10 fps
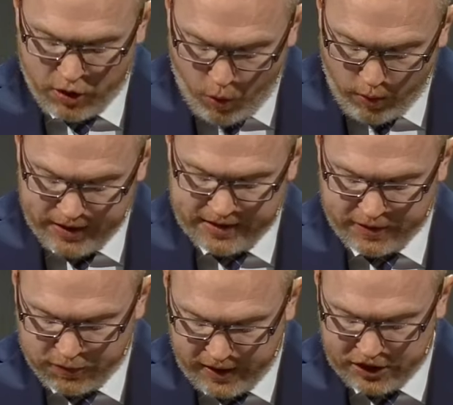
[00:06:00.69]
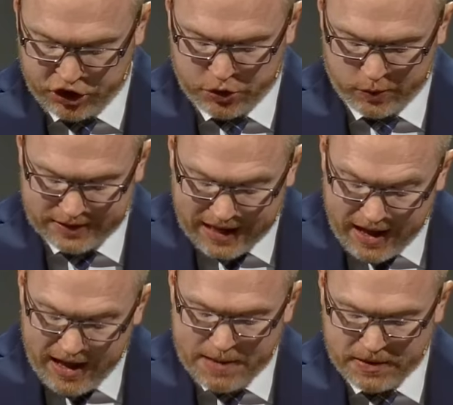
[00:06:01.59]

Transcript: according to the flesh, you will die,